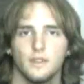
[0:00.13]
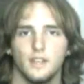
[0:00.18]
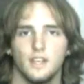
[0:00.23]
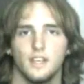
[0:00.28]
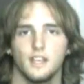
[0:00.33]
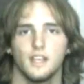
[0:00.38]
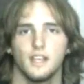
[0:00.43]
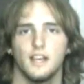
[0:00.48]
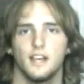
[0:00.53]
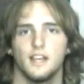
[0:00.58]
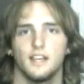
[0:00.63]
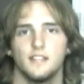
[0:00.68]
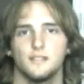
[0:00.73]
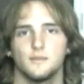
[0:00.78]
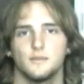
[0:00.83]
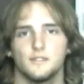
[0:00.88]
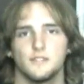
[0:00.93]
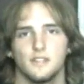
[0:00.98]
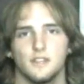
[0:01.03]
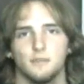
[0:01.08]
Hey
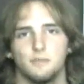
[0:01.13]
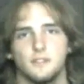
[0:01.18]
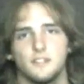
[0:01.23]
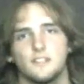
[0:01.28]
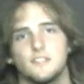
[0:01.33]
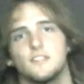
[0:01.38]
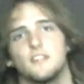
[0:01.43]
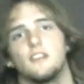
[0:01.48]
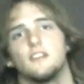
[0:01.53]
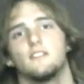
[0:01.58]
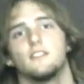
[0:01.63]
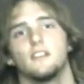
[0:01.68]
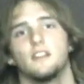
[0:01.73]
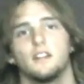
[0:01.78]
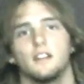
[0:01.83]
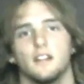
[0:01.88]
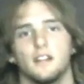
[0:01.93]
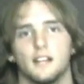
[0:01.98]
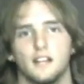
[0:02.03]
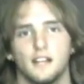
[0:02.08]
guys, what's up? It's
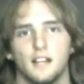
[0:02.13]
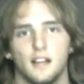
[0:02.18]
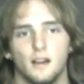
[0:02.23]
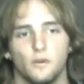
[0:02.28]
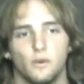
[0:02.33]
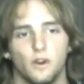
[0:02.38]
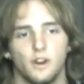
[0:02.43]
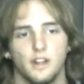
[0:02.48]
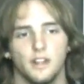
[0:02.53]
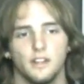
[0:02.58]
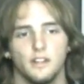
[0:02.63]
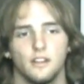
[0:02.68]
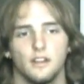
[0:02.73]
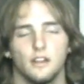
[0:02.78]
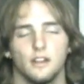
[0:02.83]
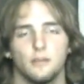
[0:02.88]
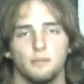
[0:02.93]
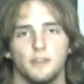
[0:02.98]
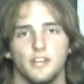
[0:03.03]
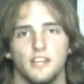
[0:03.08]
Steven. I wanted
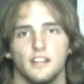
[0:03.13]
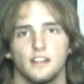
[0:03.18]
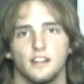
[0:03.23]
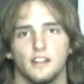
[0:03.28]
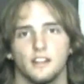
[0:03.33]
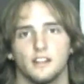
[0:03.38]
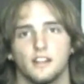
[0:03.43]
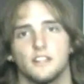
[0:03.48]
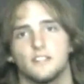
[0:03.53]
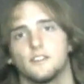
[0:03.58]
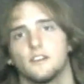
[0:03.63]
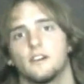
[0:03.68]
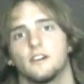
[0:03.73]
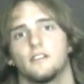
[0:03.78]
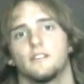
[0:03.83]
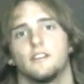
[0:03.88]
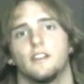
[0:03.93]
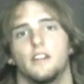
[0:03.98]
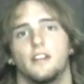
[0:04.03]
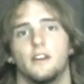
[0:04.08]
to make another
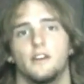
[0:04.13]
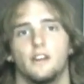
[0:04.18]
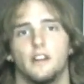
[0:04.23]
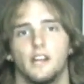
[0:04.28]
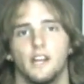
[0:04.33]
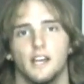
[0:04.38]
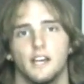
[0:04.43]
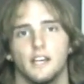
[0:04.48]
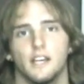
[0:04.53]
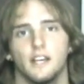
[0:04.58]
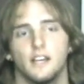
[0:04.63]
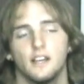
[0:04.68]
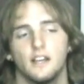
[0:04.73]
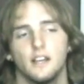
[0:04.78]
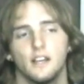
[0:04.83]
guitar video today.